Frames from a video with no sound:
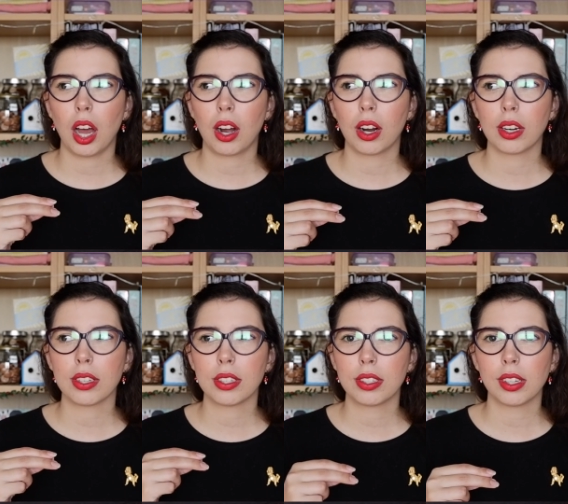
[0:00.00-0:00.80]
are
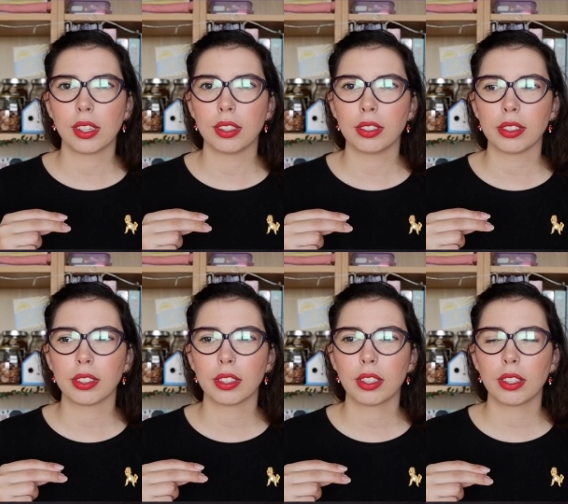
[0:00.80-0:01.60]
still
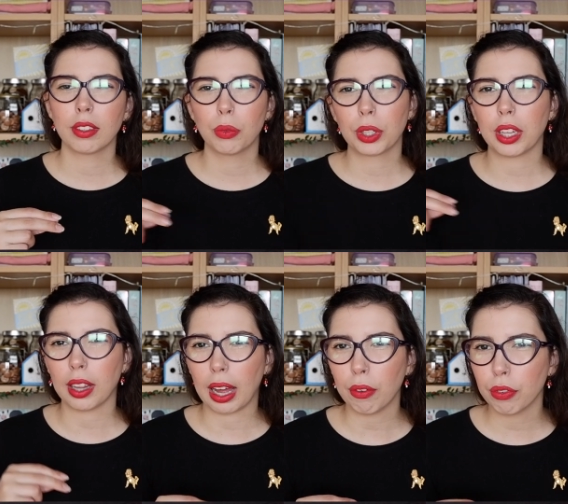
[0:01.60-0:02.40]
really
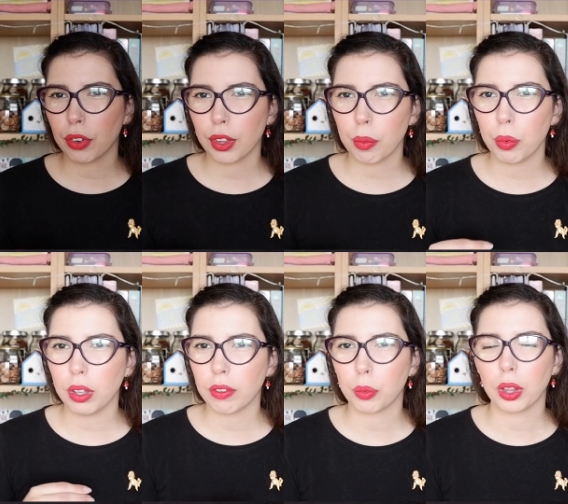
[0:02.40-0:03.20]
loud for them,
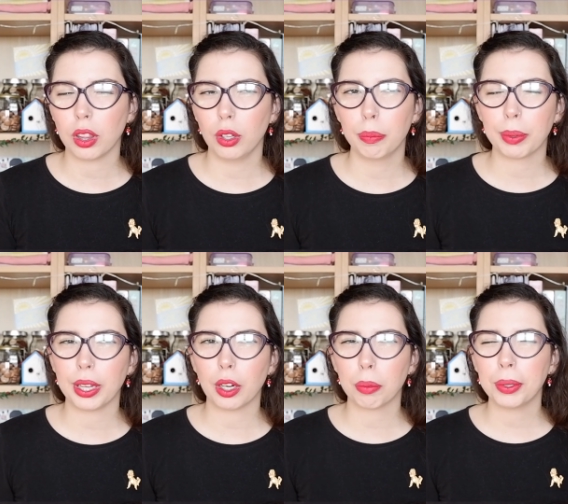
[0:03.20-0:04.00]
even with loop
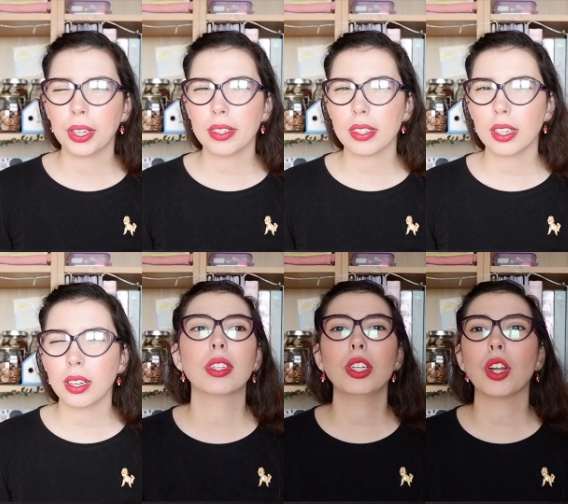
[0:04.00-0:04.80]
earplugs
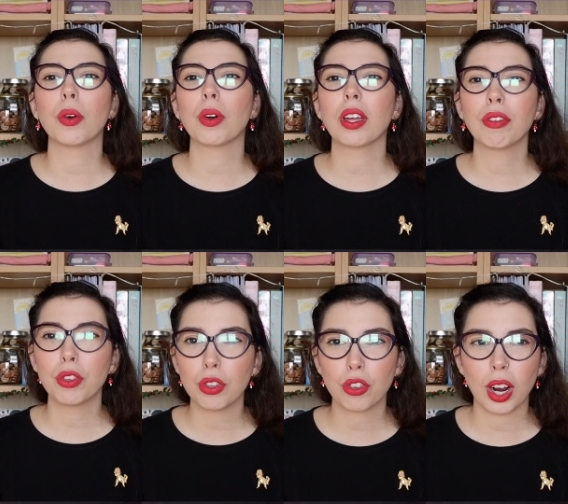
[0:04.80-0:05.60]
in. You know, if
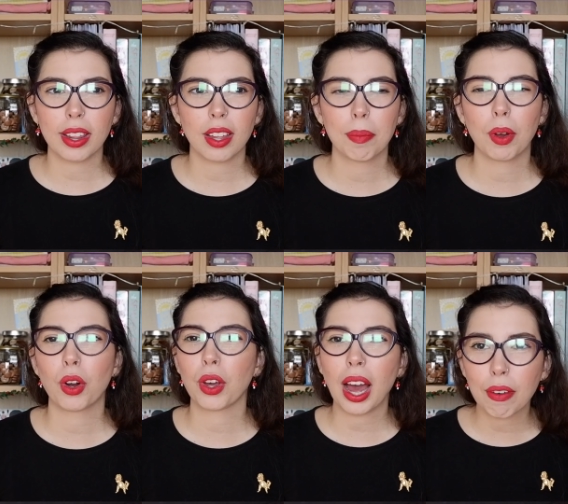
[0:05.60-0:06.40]
you do try them,
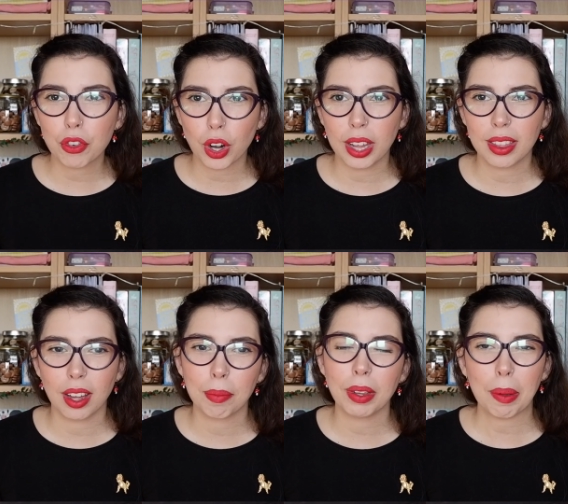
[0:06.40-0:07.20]
or you have tried
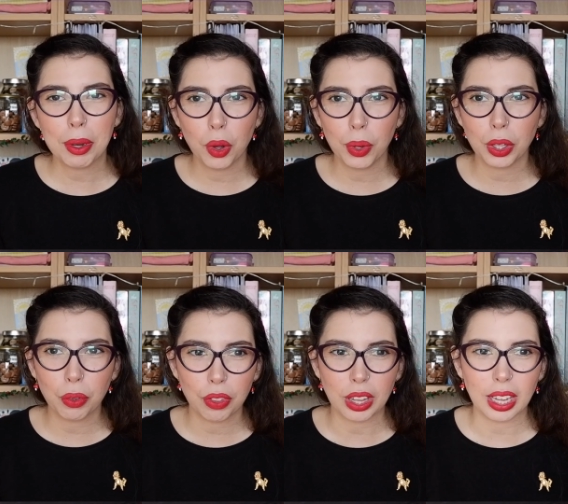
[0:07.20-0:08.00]
them, let me know what
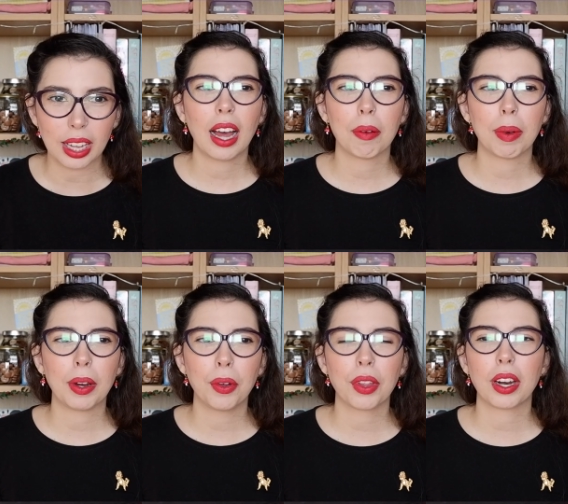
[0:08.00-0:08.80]
you think.
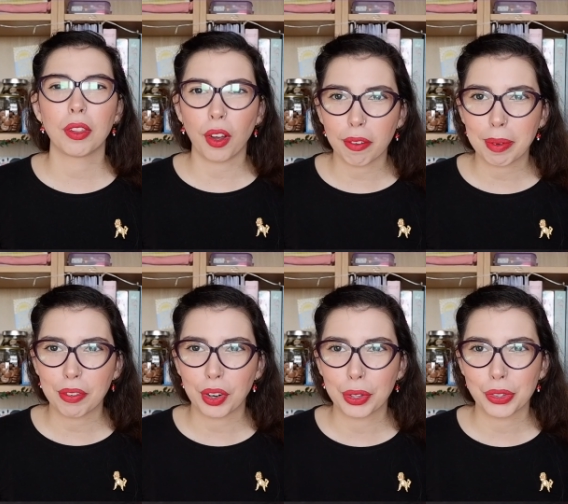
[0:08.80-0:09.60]
I know that a lot of
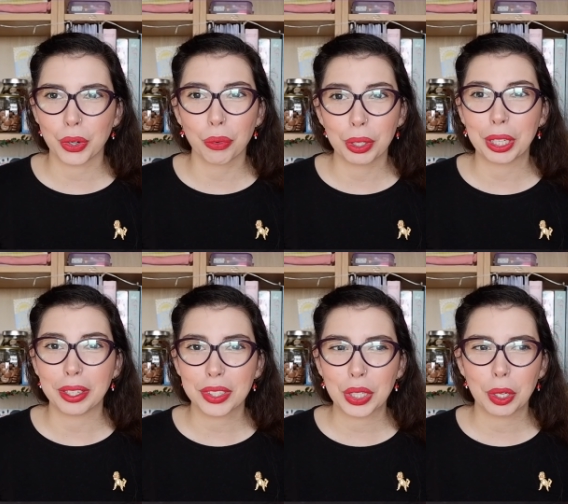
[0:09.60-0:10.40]
my friends are really
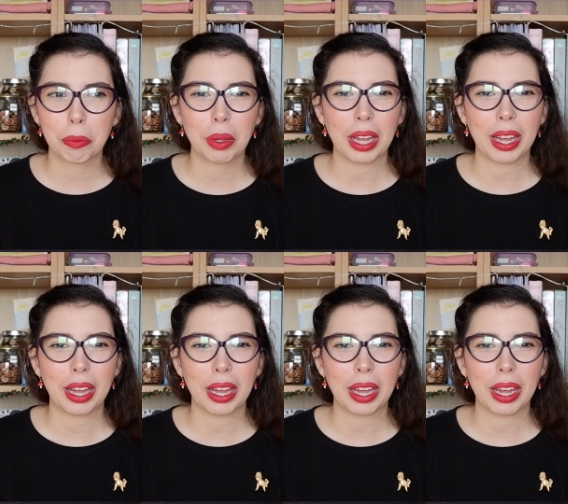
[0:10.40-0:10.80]
into them,